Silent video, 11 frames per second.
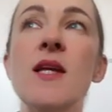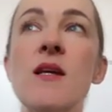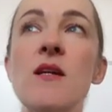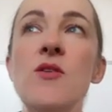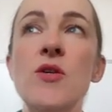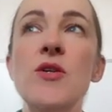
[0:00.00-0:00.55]

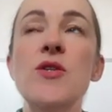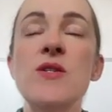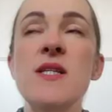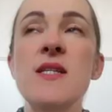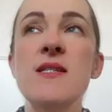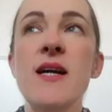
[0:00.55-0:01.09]
you could use in
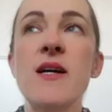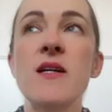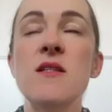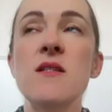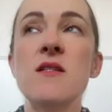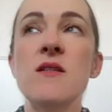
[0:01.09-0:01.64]
the
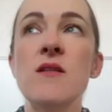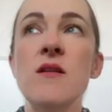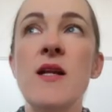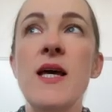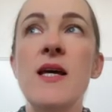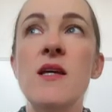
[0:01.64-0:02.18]
second,
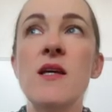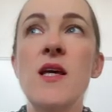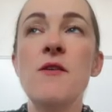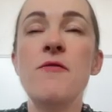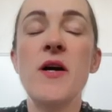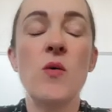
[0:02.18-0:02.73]
like,
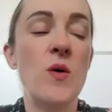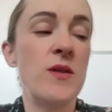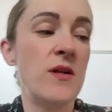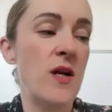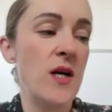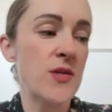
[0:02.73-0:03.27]
if I won the
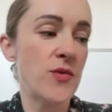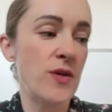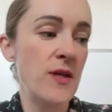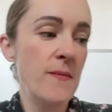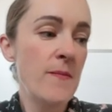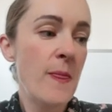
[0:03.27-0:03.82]

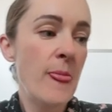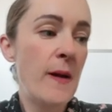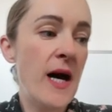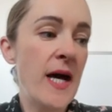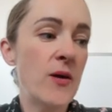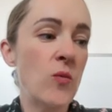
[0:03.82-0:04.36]
lottery,
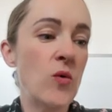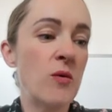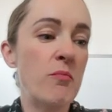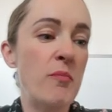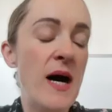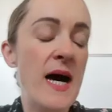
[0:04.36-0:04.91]
I would
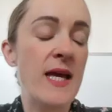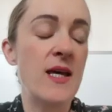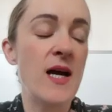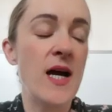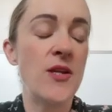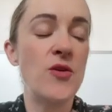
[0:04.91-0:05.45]
buy
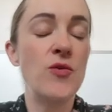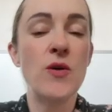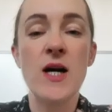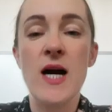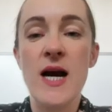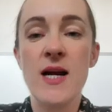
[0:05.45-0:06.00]
a new
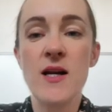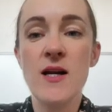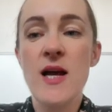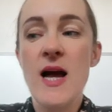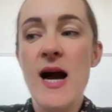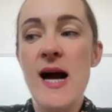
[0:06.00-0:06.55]
car
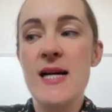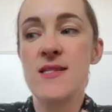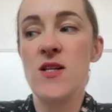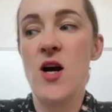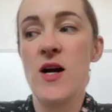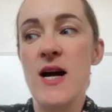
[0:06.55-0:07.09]
as
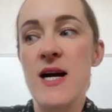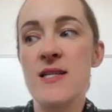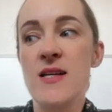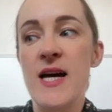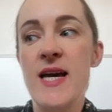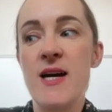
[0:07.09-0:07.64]
long as
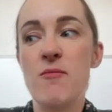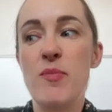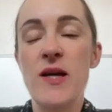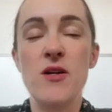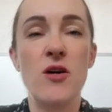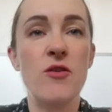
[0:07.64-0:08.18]
I had
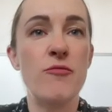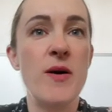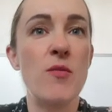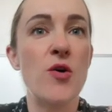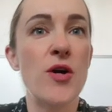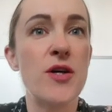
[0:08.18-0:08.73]
paid off my
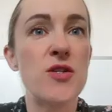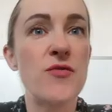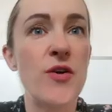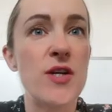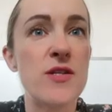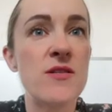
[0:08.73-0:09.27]
mortgage
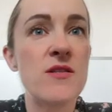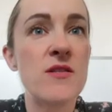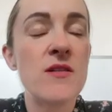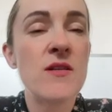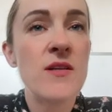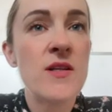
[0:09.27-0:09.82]
first.
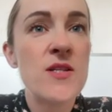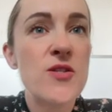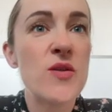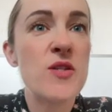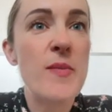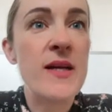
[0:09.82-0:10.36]
So it
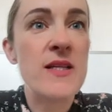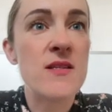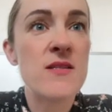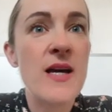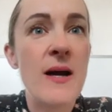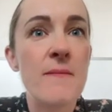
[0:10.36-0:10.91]
depends,
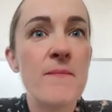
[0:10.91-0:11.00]
yeah.